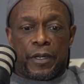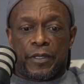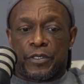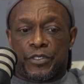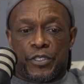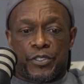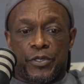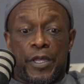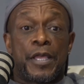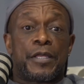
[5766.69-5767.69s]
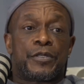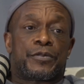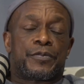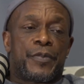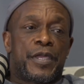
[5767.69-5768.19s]
There's just
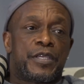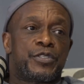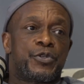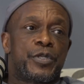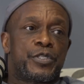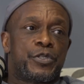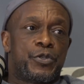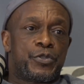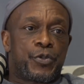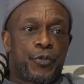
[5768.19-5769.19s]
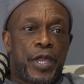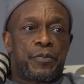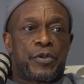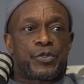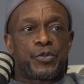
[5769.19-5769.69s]
making sure that you're using the right
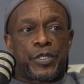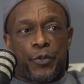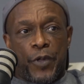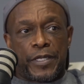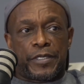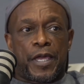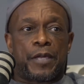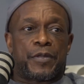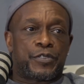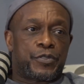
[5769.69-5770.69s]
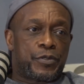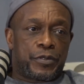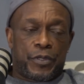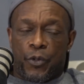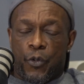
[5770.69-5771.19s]
muscles at the right time,
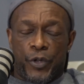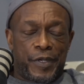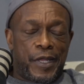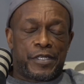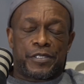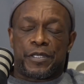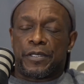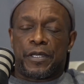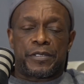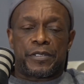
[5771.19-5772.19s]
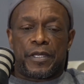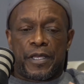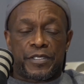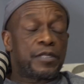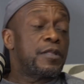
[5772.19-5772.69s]
the coordination.
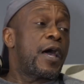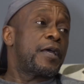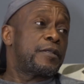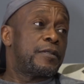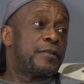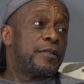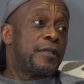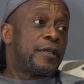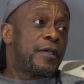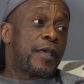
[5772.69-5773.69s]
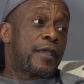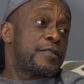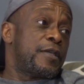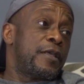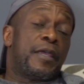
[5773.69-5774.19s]
It's a lot. And like I
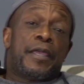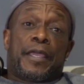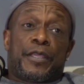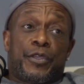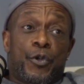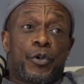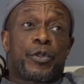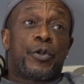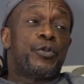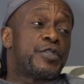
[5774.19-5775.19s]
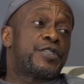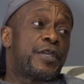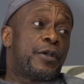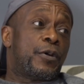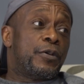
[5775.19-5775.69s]
said, you'll learn the
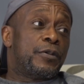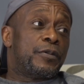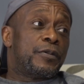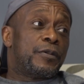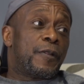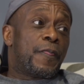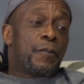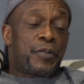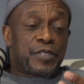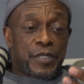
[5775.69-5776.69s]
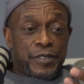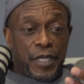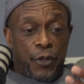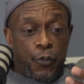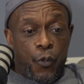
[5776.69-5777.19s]
skill, but it's going to
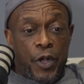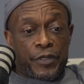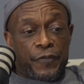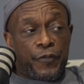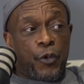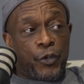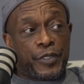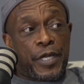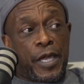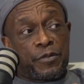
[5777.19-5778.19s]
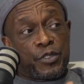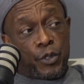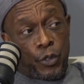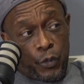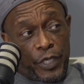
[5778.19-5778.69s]
take 1 to 400 times to
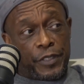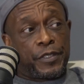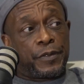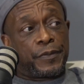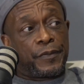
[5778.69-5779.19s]
learn it.